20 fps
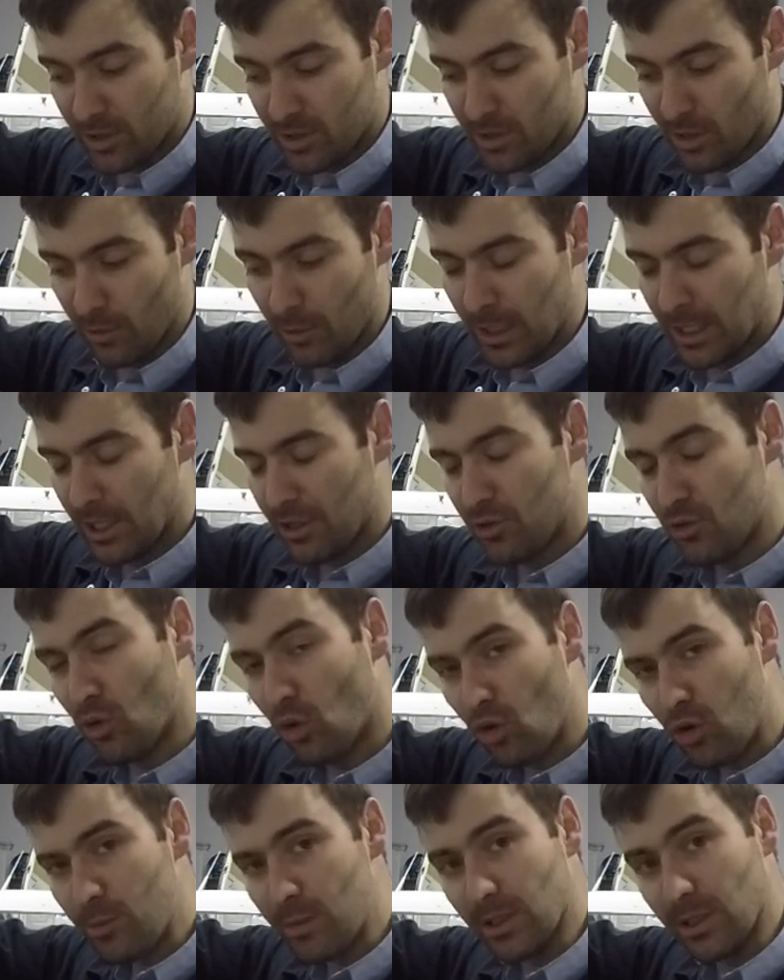So
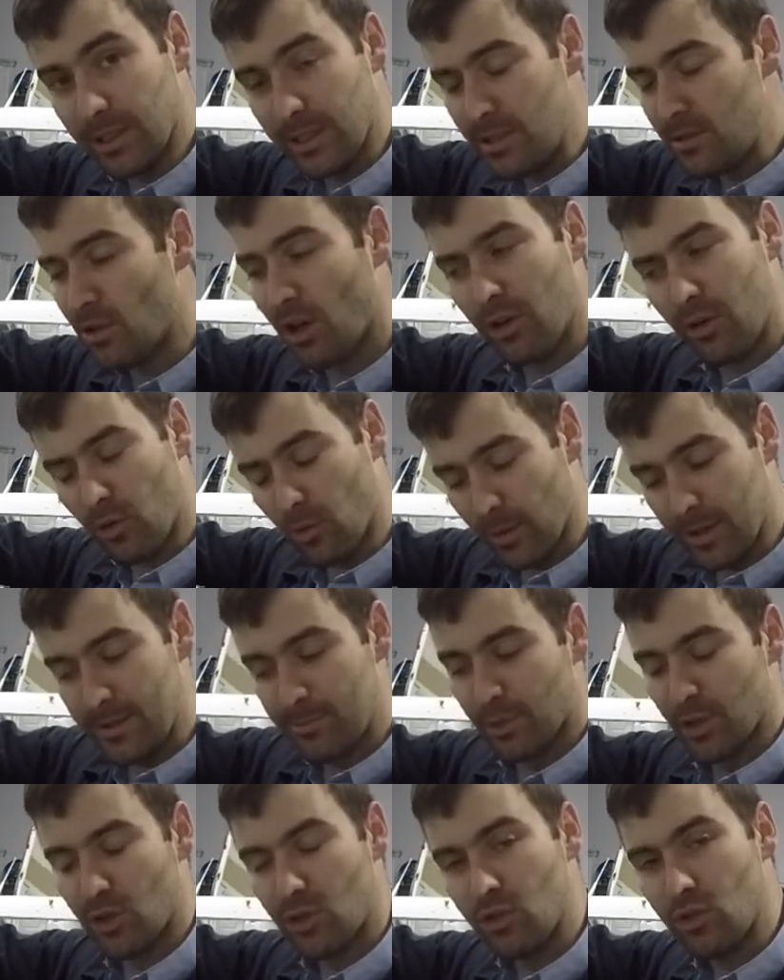normally, not always,
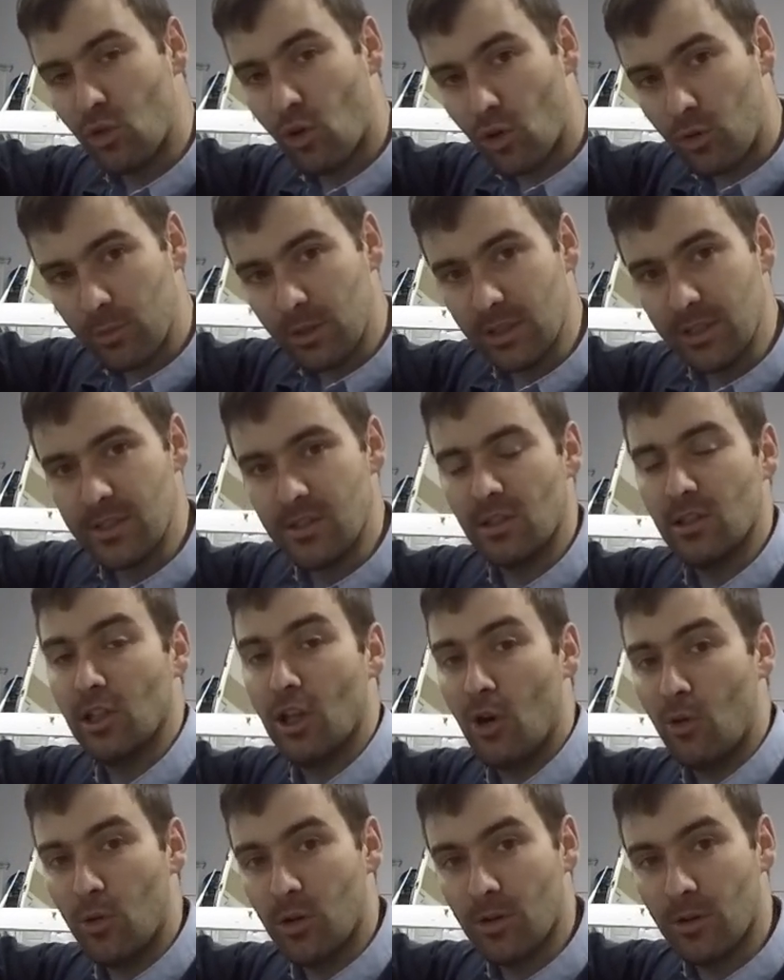but normally the
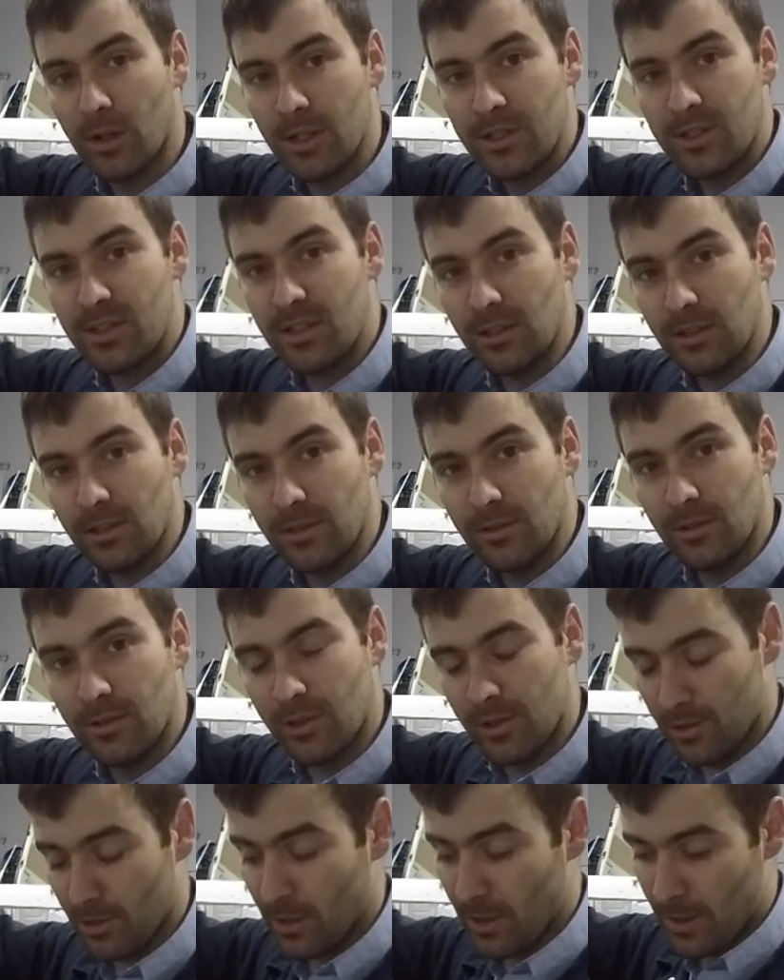lower
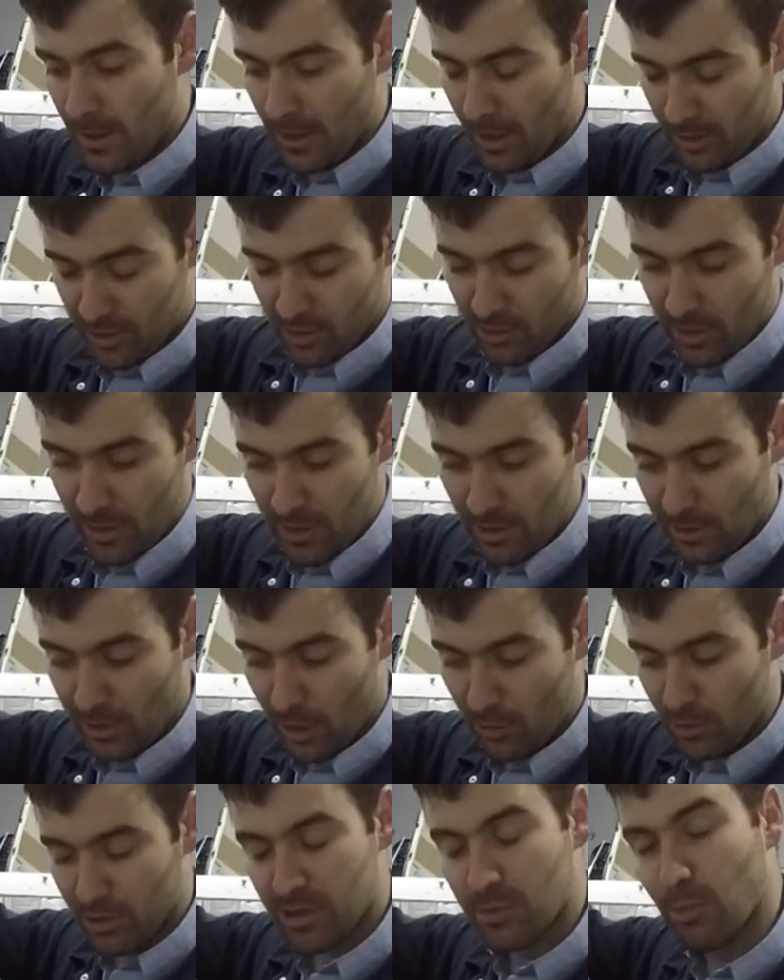cylinder, the
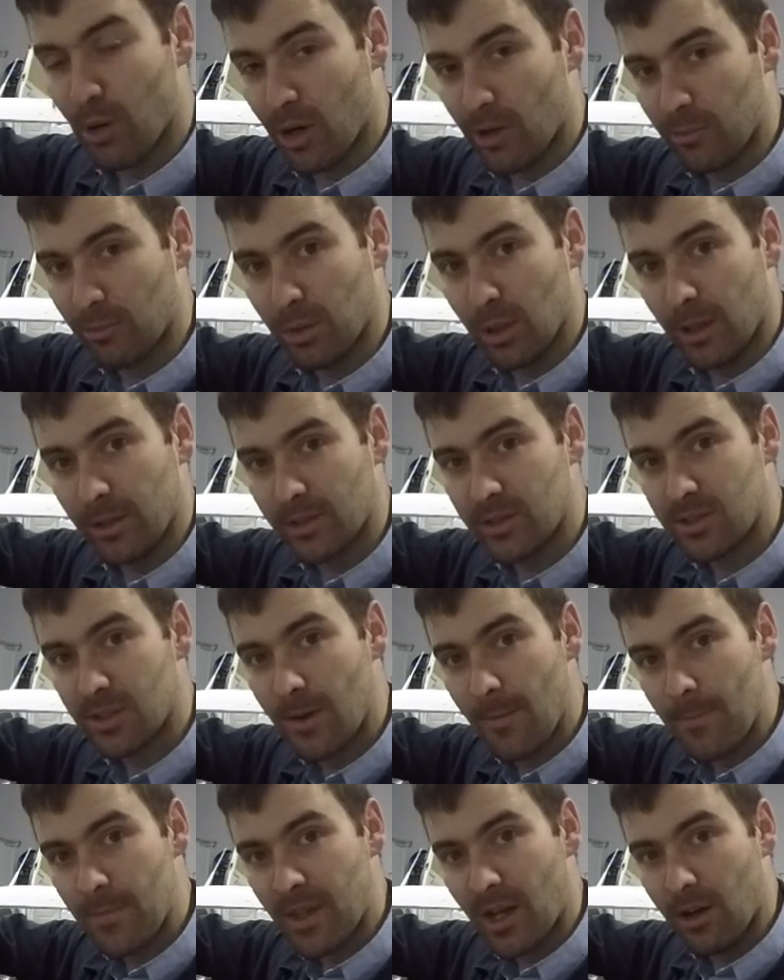lower spark plugs
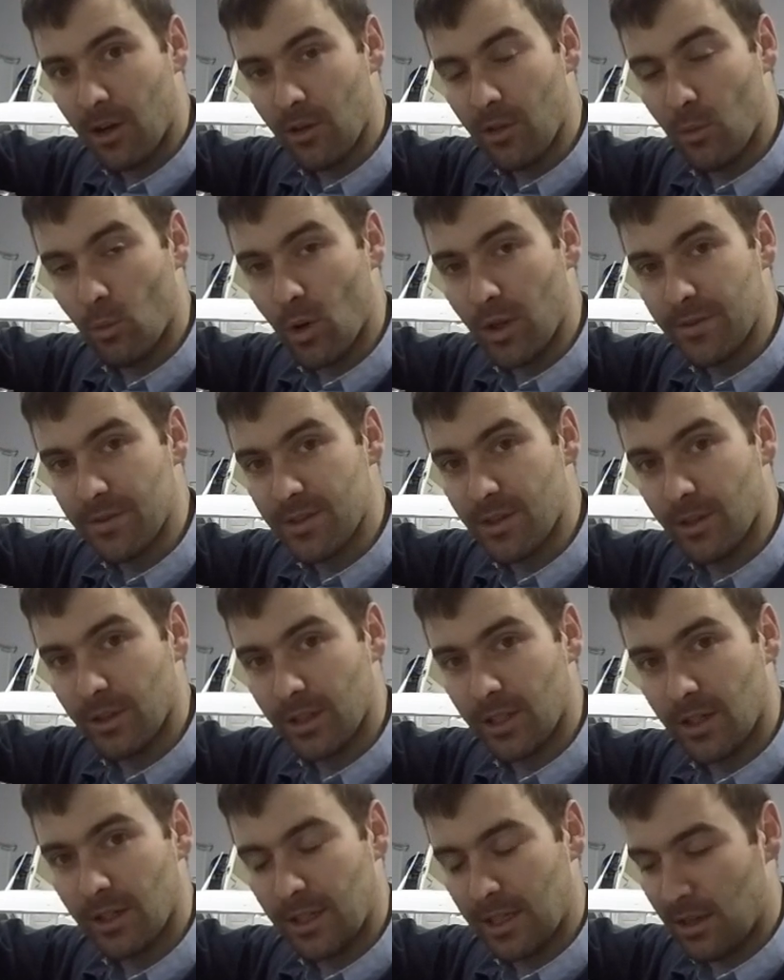are the ones that are
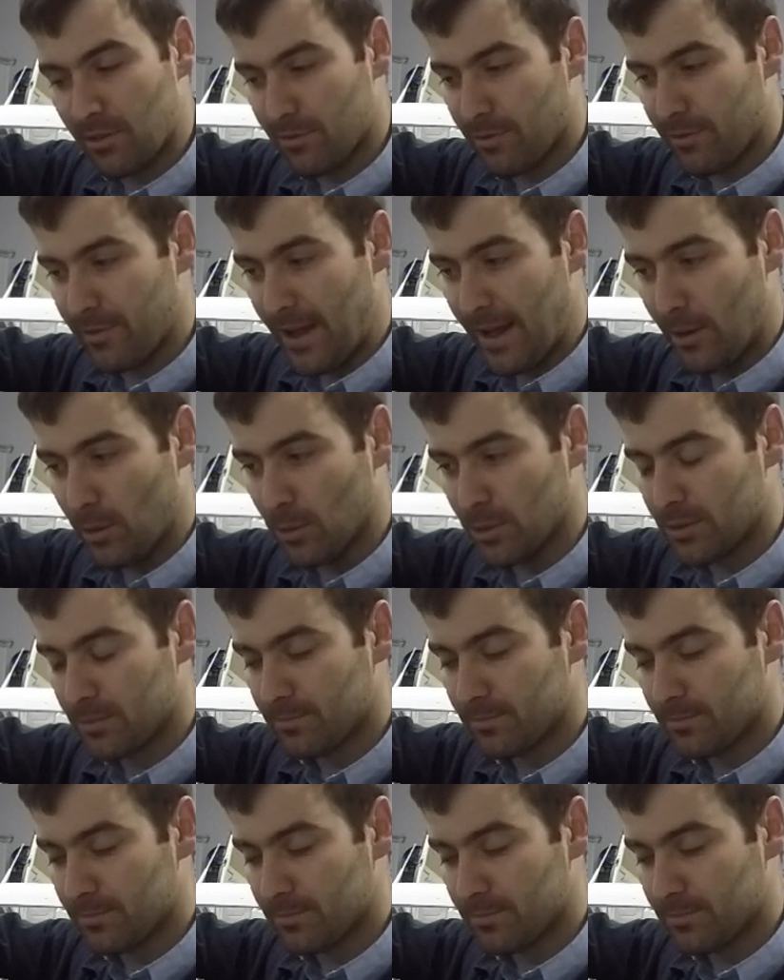going to get fouled.